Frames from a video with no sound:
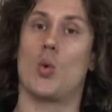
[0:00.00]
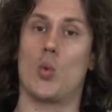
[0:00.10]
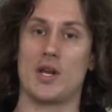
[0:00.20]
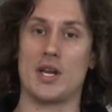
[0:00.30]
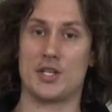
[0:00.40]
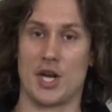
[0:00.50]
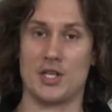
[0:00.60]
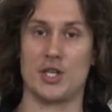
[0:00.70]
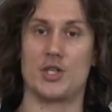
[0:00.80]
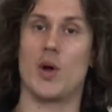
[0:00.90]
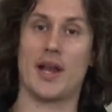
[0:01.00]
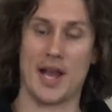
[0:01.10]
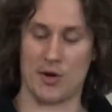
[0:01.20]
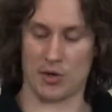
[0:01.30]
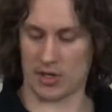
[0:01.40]
we need to change it to a
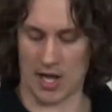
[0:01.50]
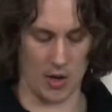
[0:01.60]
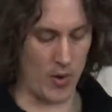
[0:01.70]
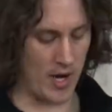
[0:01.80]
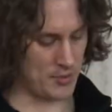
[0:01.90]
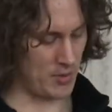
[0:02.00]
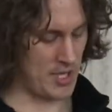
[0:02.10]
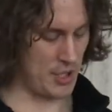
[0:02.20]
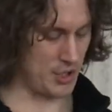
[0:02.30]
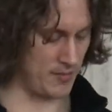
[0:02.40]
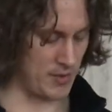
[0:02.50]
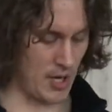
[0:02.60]
counterclockwise rotation.